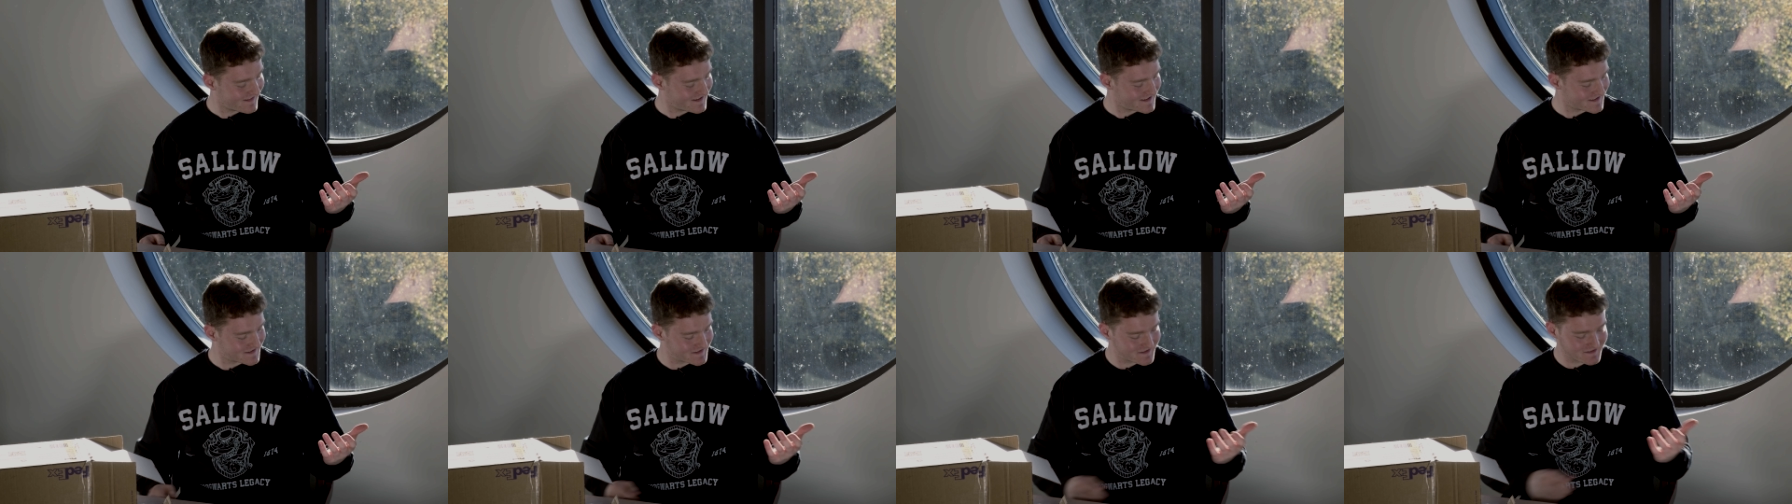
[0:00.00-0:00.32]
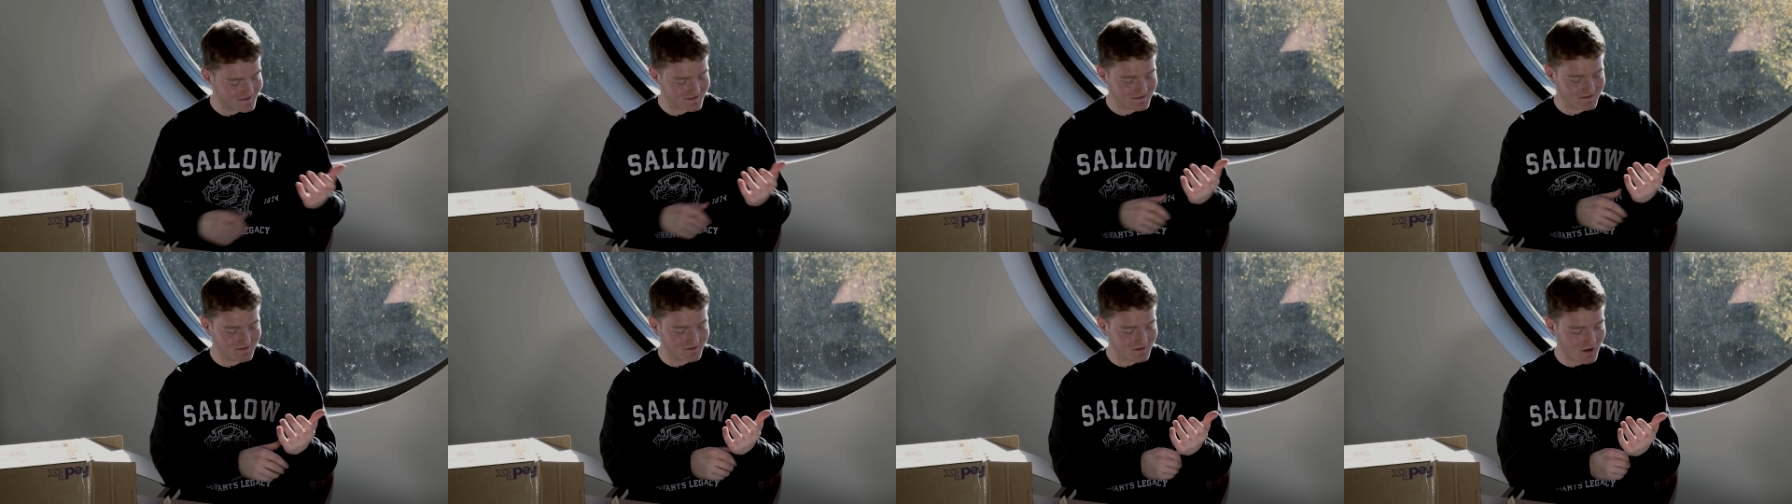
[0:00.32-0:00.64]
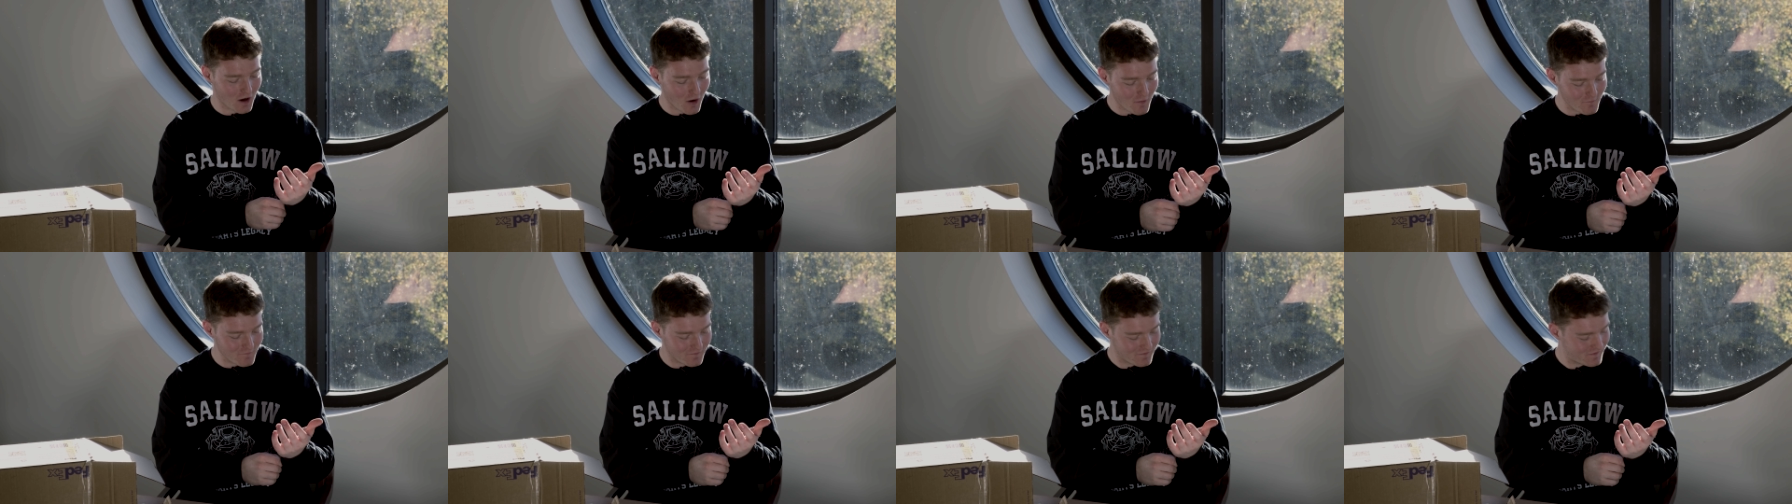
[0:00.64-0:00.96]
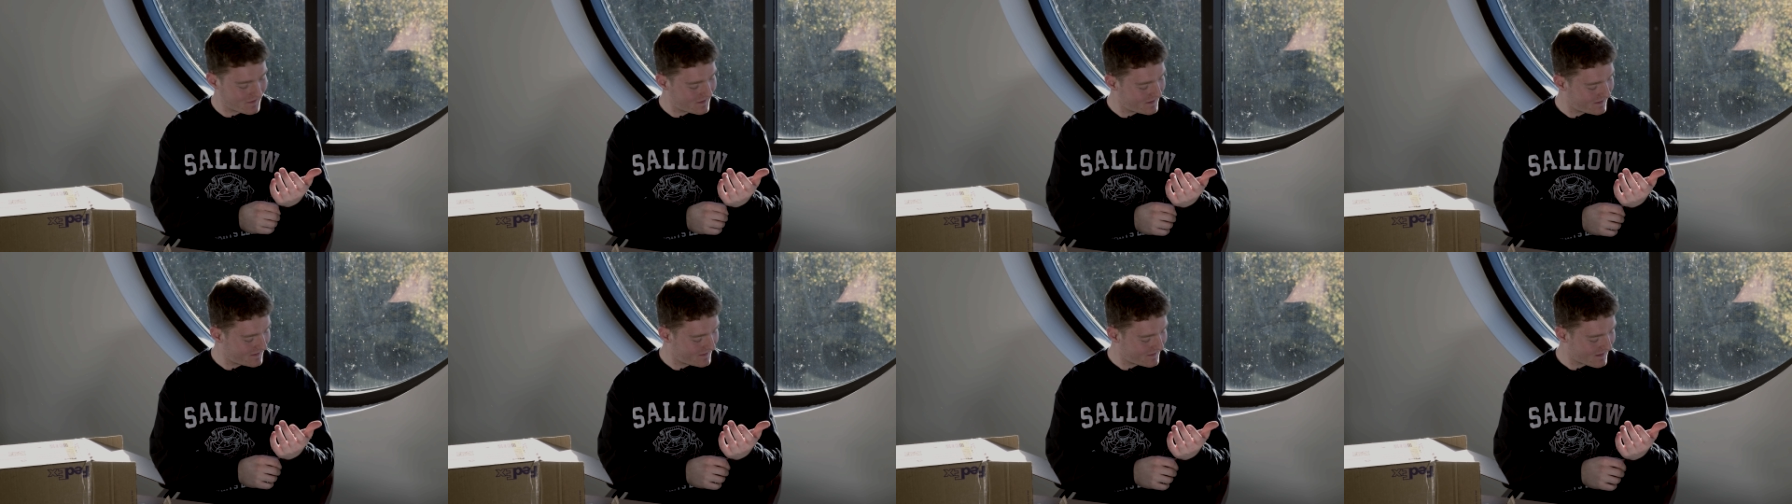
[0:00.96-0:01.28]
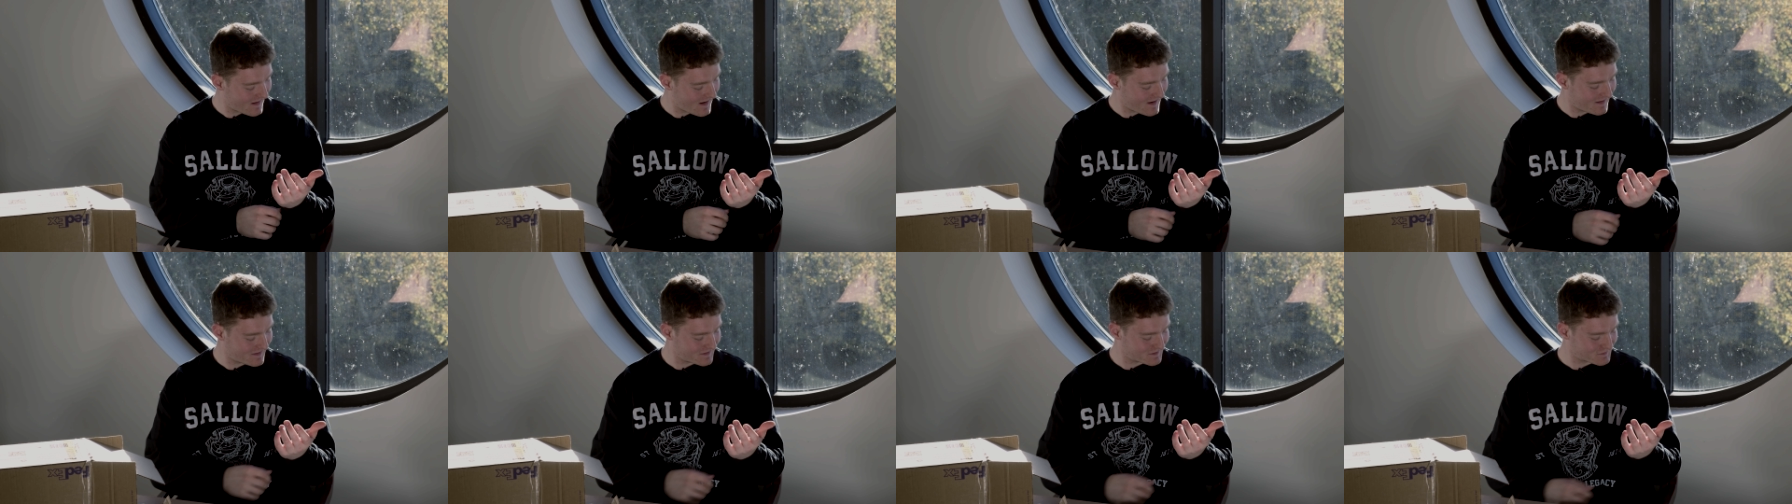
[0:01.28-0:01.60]
it's comfy
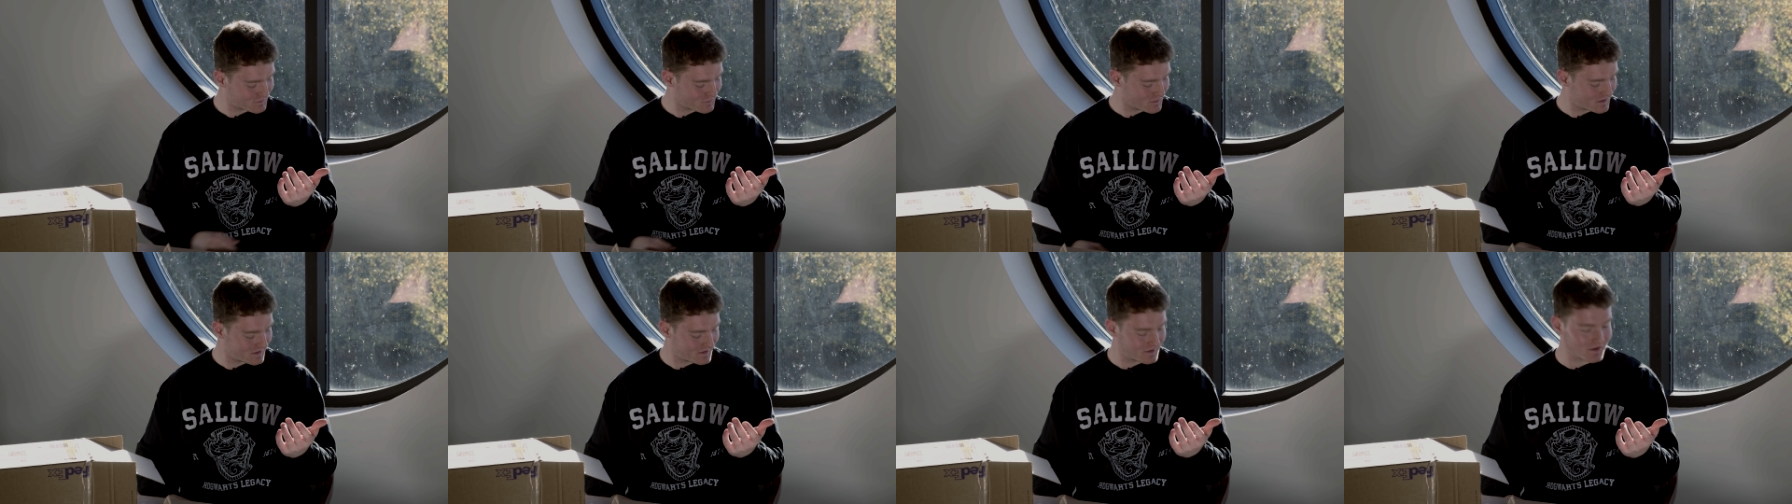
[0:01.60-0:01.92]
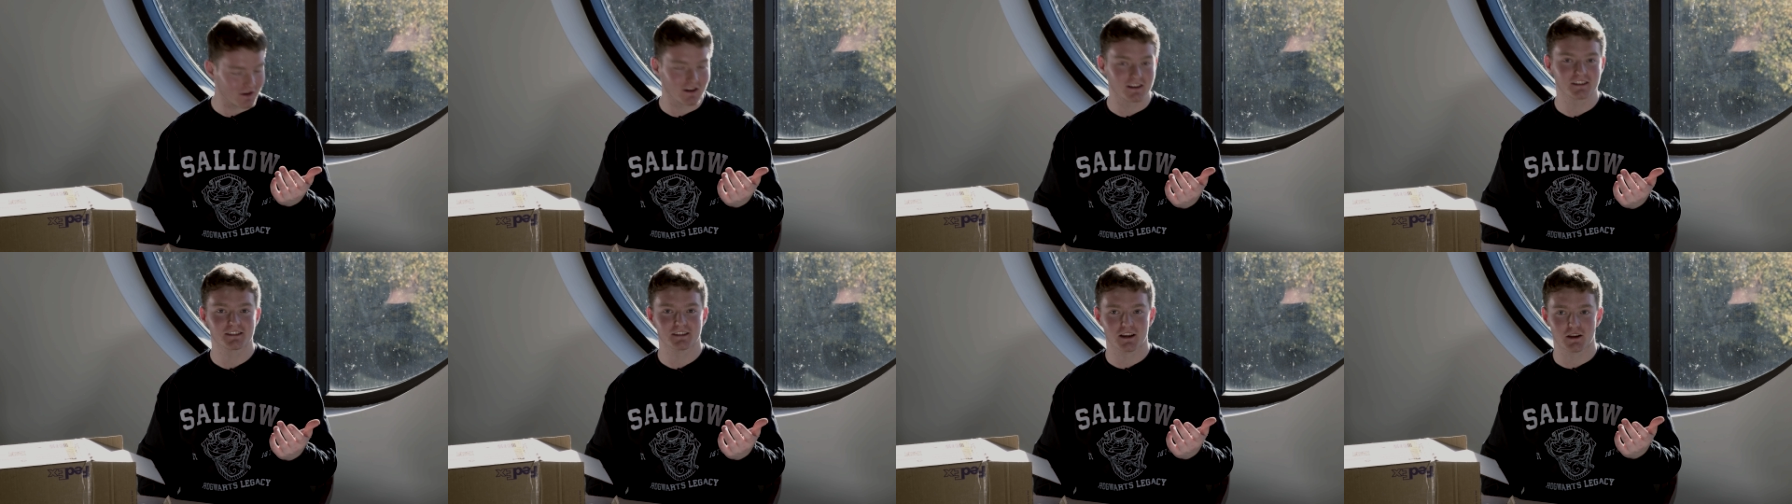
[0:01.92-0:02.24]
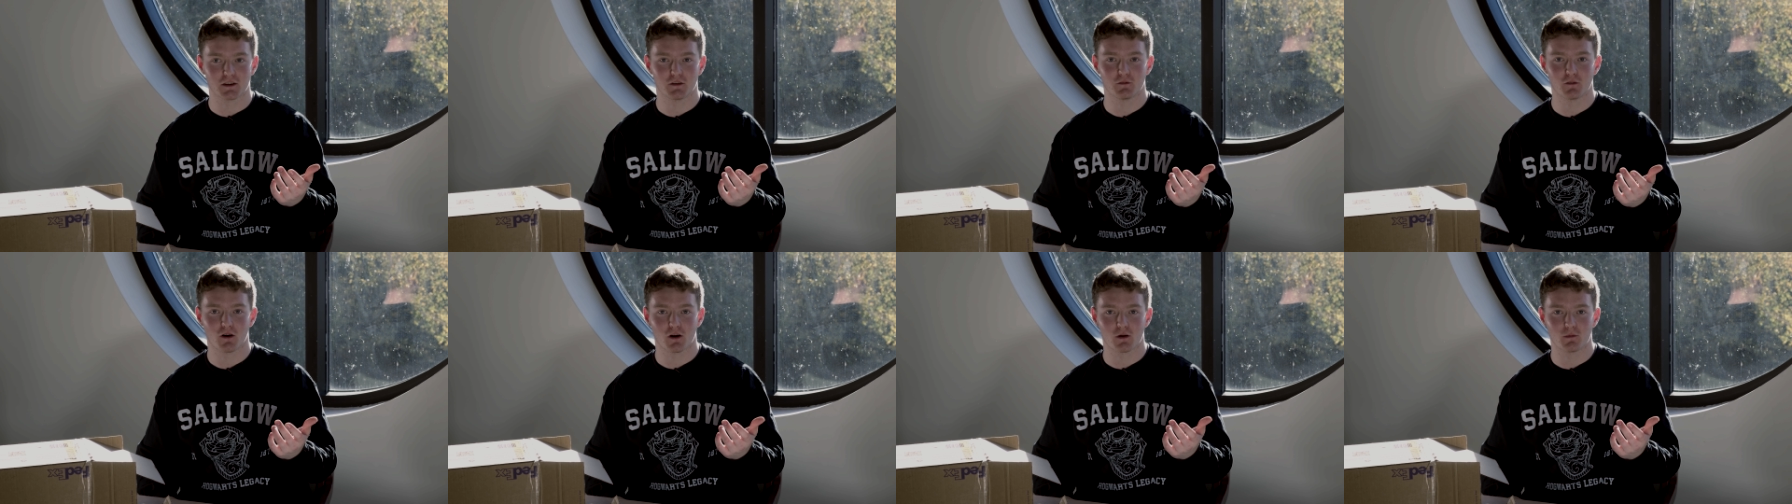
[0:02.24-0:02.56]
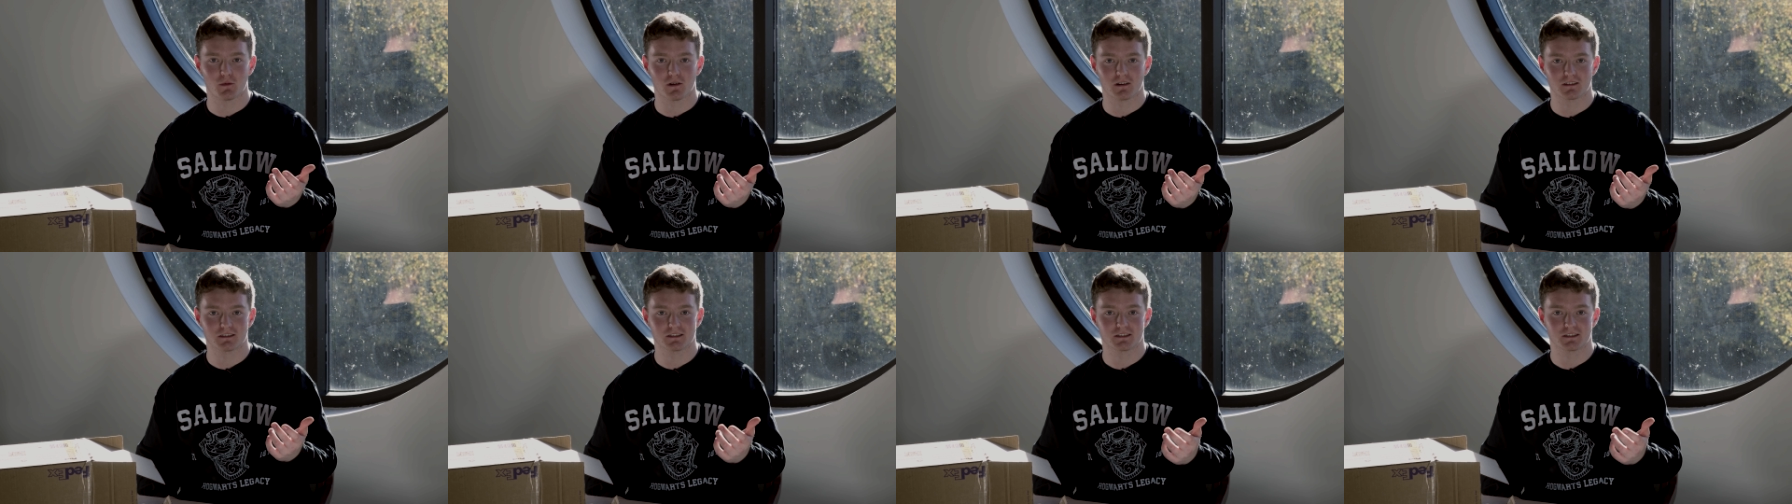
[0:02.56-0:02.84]
and it's really nice. Thank you very much.